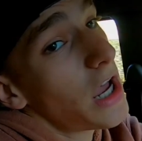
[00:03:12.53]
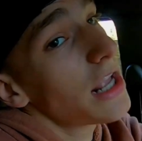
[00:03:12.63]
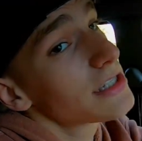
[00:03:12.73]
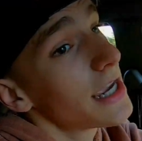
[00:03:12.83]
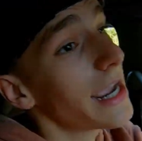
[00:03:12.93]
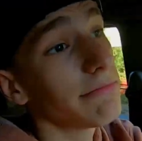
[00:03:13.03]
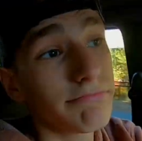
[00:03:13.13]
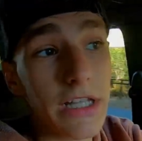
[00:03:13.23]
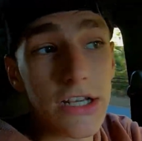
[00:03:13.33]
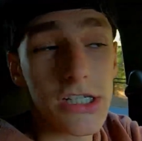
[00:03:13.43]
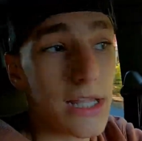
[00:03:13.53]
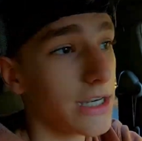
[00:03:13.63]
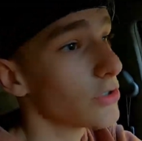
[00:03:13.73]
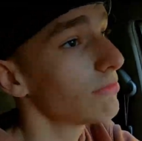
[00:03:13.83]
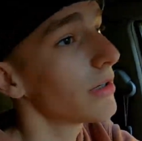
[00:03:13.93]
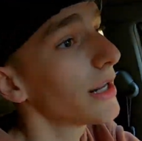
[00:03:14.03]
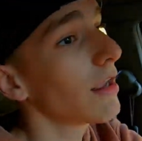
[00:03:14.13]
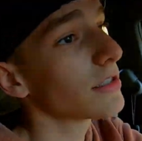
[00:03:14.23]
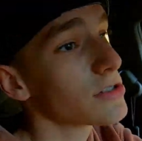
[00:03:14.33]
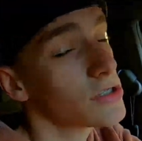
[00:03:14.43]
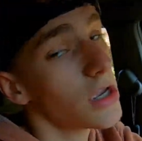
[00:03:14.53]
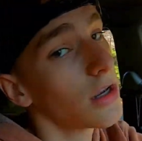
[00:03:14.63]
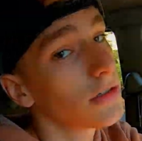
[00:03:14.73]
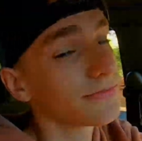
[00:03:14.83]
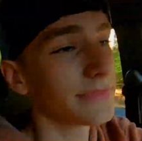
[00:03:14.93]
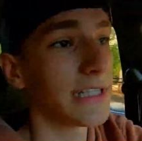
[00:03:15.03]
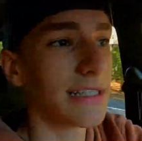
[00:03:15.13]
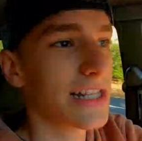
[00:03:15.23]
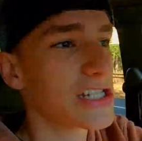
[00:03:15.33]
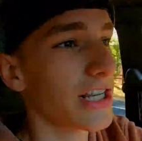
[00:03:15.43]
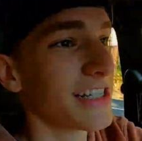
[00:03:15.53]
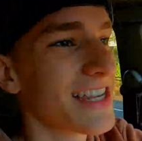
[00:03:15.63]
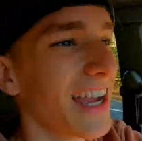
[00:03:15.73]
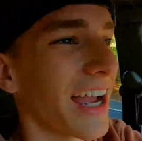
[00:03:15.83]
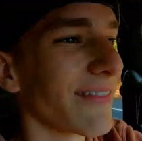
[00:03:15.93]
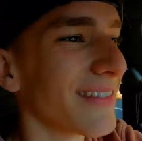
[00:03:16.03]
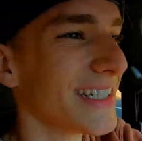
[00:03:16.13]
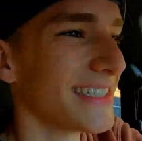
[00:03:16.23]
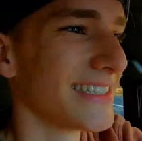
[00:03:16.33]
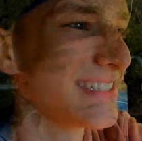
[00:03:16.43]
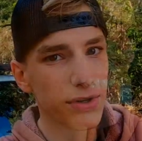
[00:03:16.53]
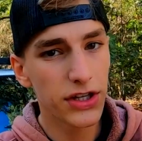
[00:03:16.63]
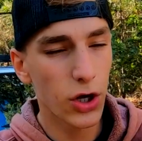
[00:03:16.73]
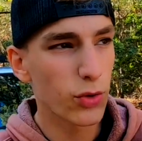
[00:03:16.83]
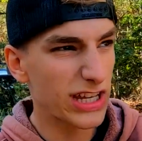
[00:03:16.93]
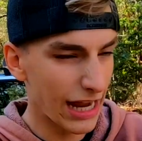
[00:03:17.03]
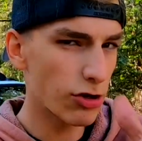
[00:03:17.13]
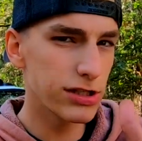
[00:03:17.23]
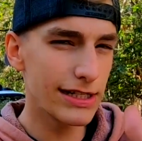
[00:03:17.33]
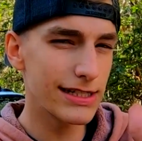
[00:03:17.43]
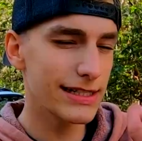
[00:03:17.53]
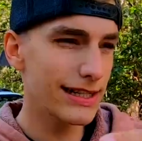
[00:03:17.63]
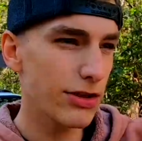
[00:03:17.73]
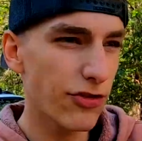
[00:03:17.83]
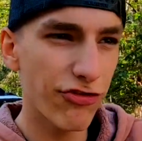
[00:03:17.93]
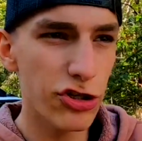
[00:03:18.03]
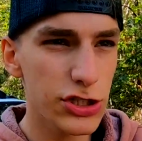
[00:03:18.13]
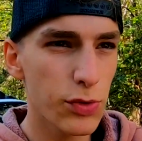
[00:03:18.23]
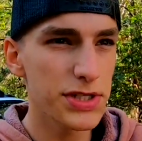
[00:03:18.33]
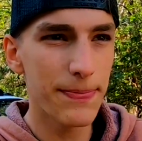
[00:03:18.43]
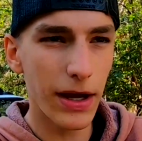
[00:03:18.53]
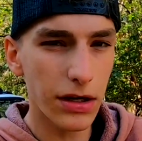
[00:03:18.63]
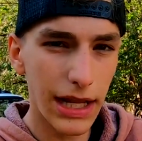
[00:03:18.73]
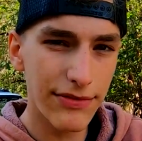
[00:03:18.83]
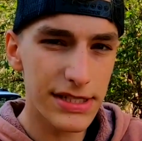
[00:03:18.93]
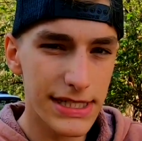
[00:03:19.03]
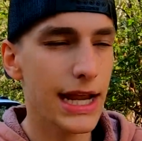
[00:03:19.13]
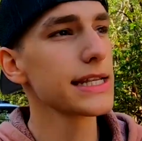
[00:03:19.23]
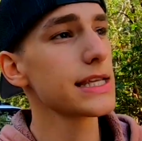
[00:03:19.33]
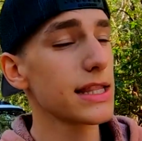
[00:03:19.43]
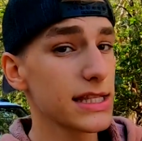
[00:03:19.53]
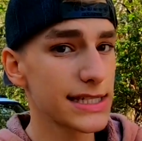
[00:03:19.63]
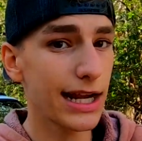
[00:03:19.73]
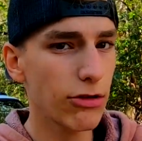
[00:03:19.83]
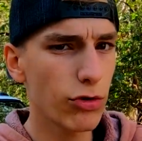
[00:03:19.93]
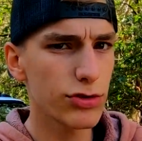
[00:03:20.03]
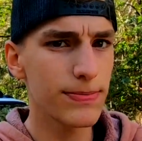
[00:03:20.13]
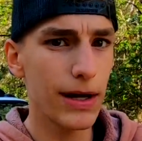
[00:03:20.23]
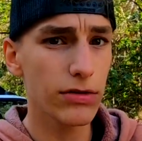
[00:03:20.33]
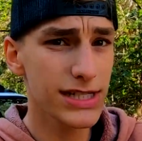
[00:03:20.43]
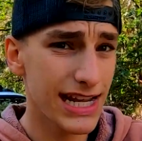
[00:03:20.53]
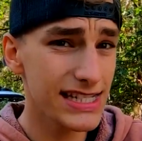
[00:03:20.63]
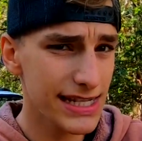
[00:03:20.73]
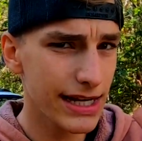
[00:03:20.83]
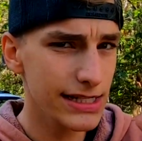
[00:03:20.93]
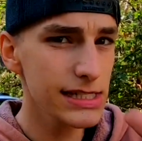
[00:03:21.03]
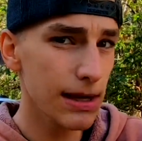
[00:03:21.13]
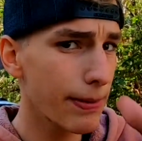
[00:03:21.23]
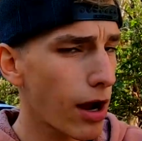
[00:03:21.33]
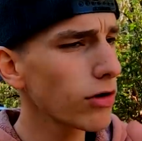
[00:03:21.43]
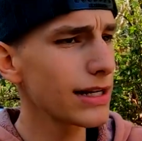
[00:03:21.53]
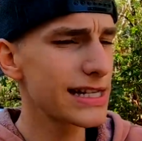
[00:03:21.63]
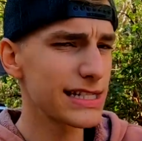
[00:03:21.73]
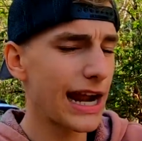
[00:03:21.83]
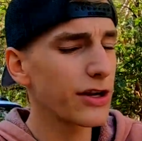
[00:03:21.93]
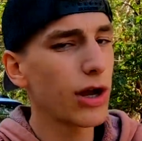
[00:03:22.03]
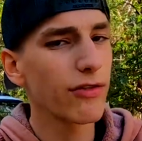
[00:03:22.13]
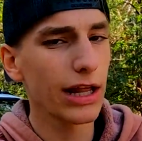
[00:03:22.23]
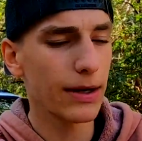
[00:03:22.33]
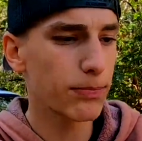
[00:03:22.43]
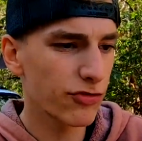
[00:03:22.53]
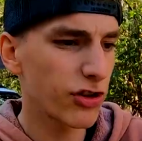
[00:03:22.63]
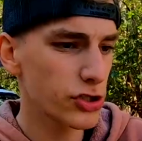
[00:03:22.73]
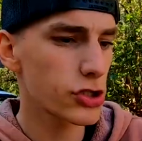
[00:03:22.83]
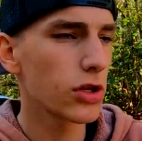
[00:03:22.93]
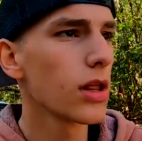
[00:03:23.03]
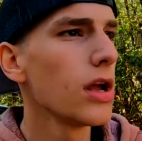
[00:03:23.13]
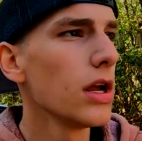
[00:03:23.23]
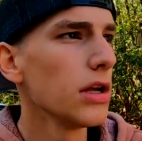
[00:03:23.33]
not saying, they just like doing burnouts. So, let's check the time. There we go, we calculated it out. The first one is about 11 seconds, and then the second one was about 10 seconds. I don't have like a professional